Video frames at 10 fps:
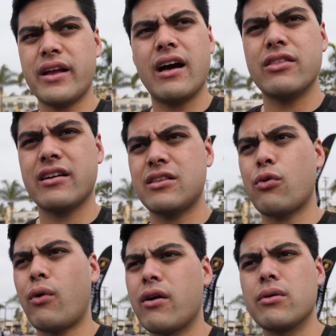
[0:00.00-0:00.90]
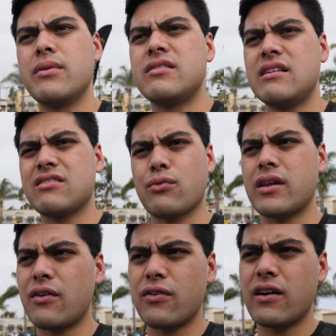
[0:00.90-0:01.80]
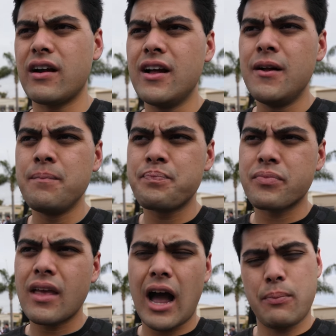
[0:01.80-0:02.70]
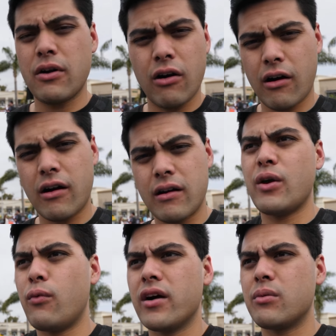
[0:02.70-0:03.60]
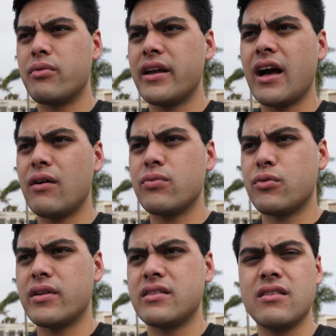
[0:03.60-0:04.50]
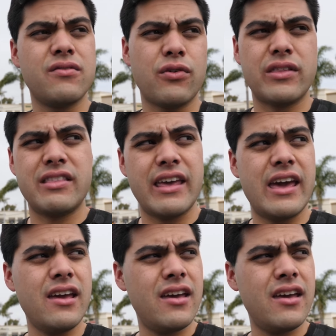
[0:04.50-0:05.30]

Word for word: bring out like their Huayra BCs or whatever hypercar they want to bring out during for the day.